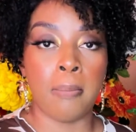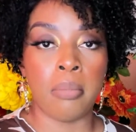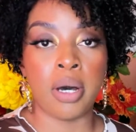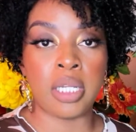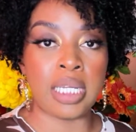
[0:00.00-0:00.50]

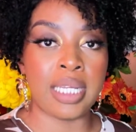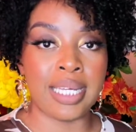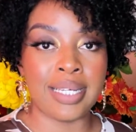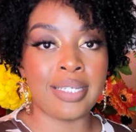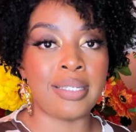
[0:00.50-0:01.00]
but it
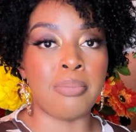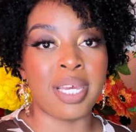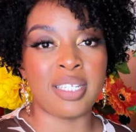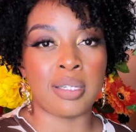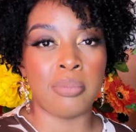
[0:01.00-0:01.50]
is
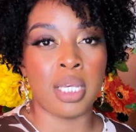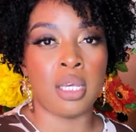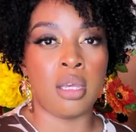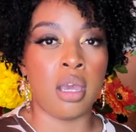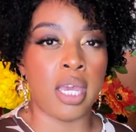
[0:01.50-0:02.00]
meant to
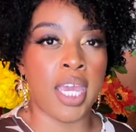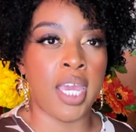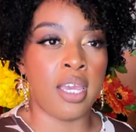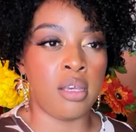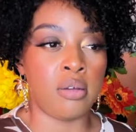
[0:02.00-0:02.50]
be
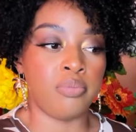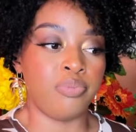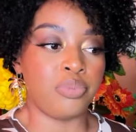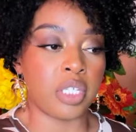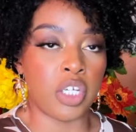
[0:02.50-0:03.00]
a
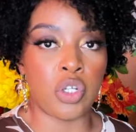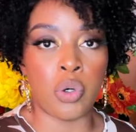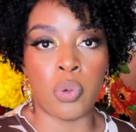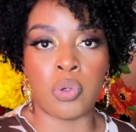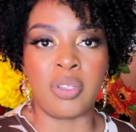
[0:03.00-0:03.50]
you
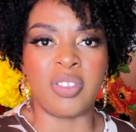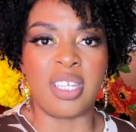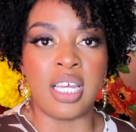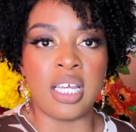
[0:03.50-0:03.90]
know,